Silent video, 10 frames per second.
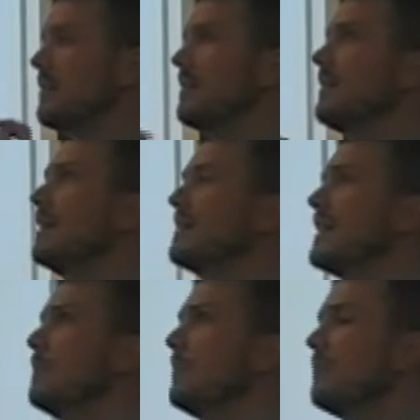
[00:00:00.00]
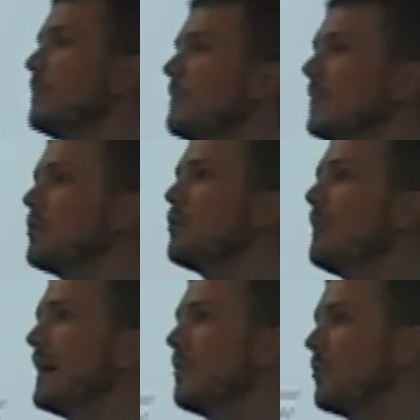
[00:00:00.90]
an example of political
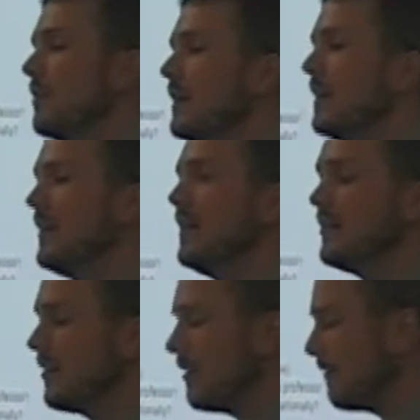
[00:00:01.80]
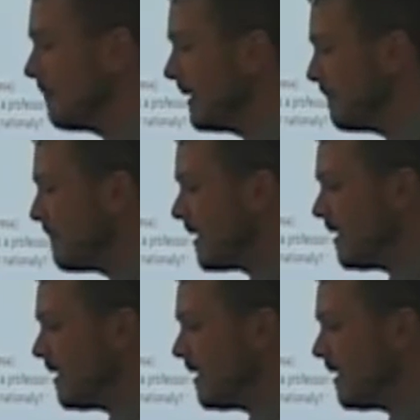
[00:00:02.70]
power in government.